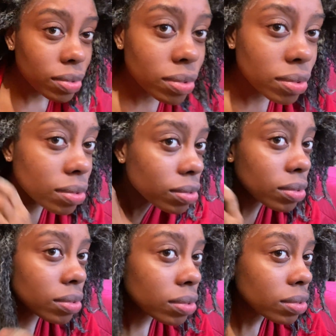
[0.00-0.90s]
Y'all,
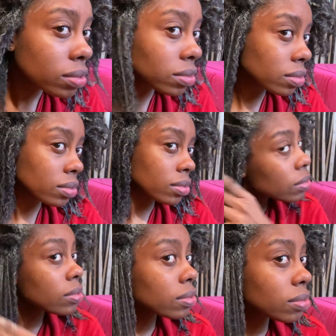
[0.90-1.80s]
I don't know
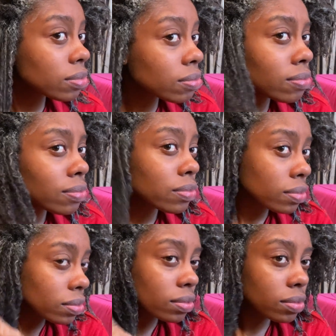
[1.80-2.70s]
why, but I
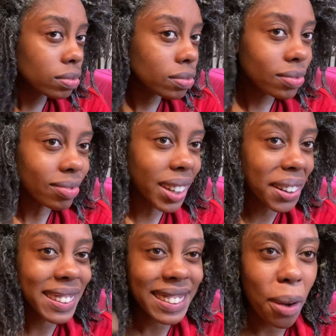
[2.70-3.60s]
was really
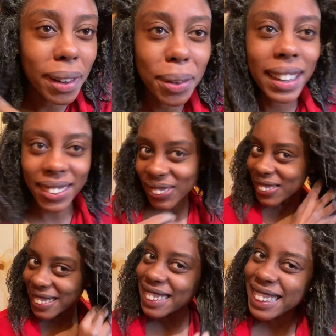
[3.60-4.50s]
loving the grandma
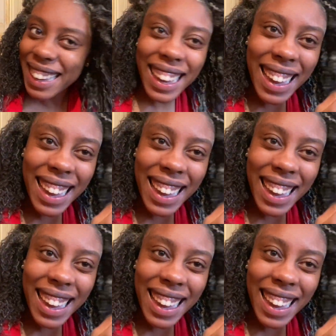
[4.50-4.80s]
look.